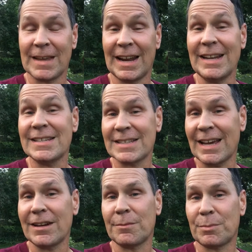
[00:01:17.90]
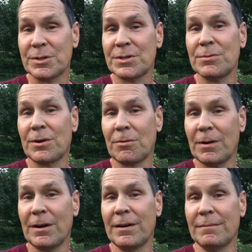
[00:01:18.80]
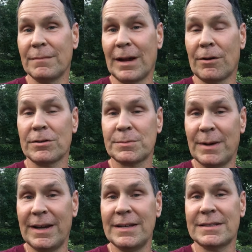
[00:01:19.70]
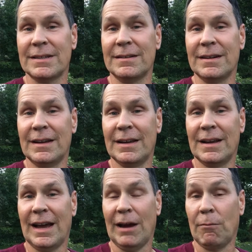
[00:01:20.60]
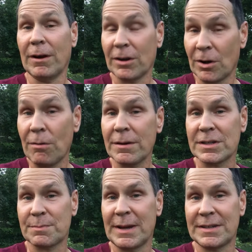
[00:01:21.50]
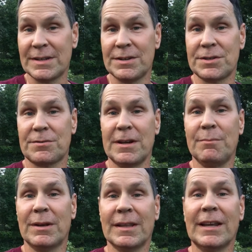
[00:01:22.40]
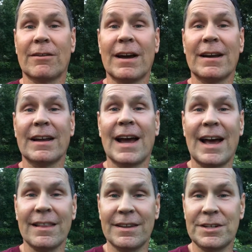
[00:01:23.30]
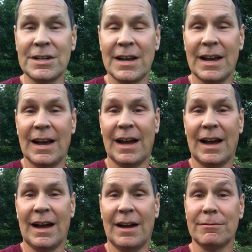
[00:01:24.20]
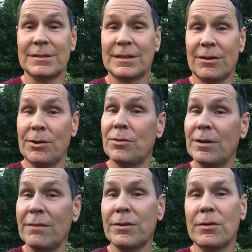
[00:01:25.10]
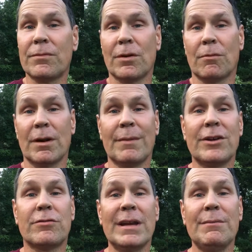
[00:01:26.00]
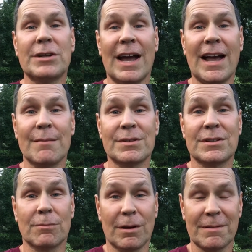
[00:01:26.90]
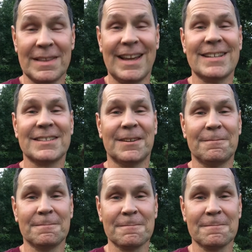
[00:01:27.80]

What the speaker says: And I decided to pursue a career in aerospace, and I wanted to go in the space industry, but later on in college, I was going to interview for one of my dream jobs to work with NASA.